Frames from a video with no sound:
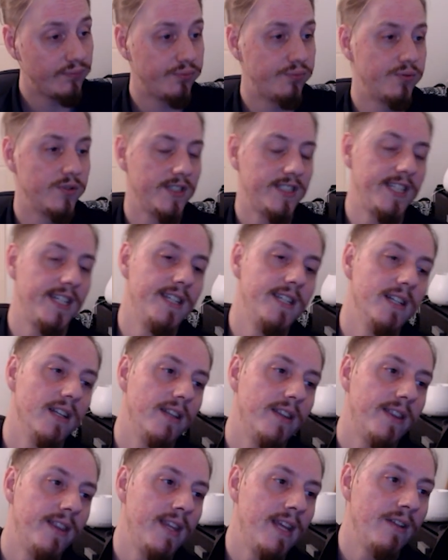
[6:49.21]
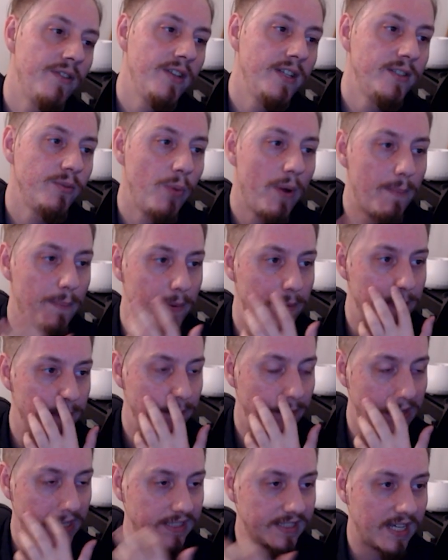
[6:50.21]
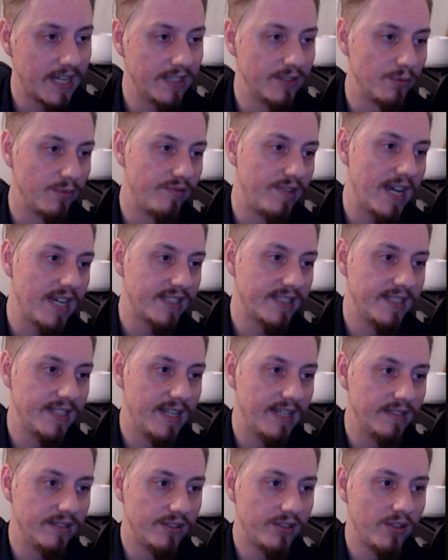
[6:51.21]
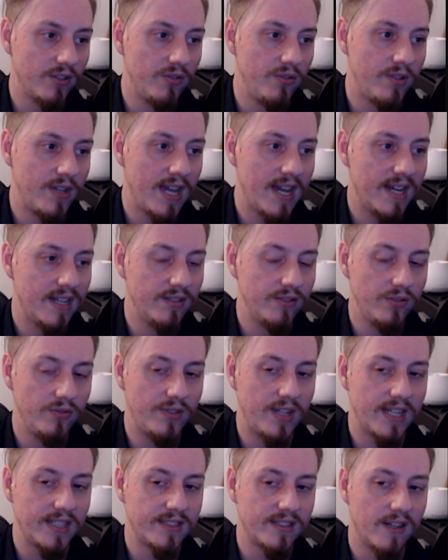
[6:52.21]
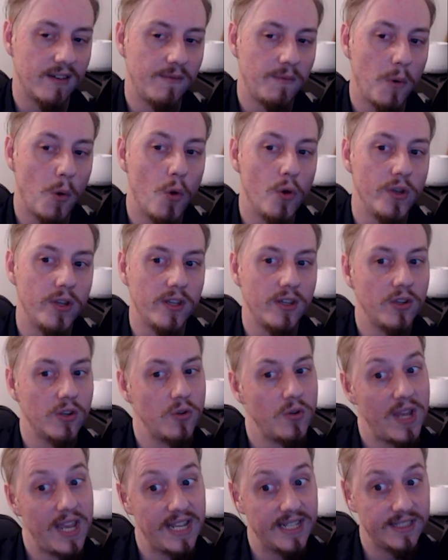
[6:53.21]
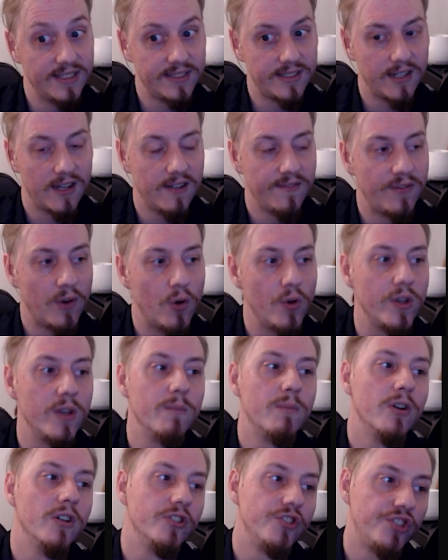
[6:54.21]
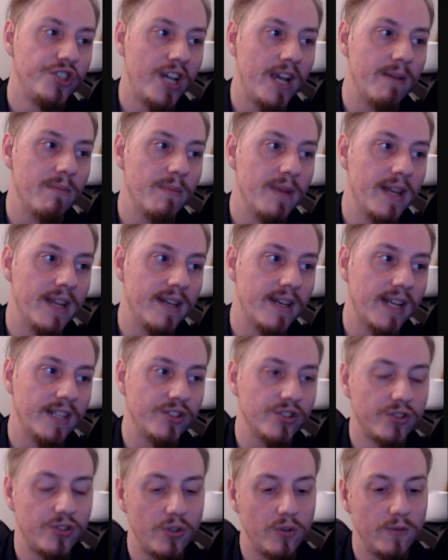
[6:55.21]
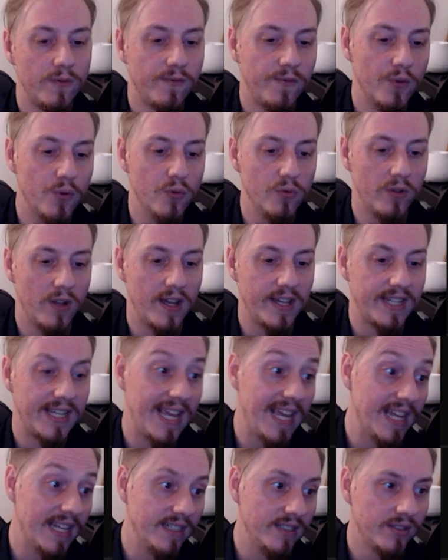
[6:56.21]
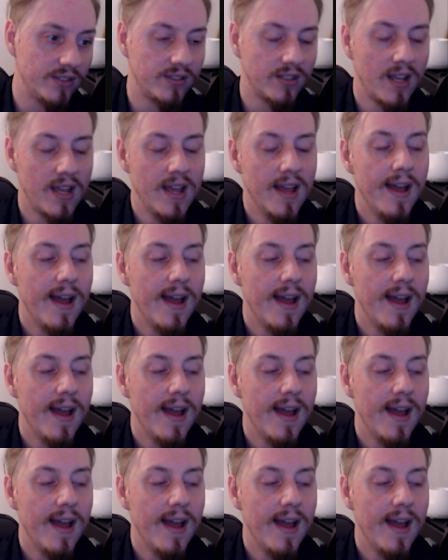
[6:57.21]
See, now this weapon, it scales with dex and int, so you can do dex stuff, or you can do int stuff, or you can put a gem in and just do full, like, int.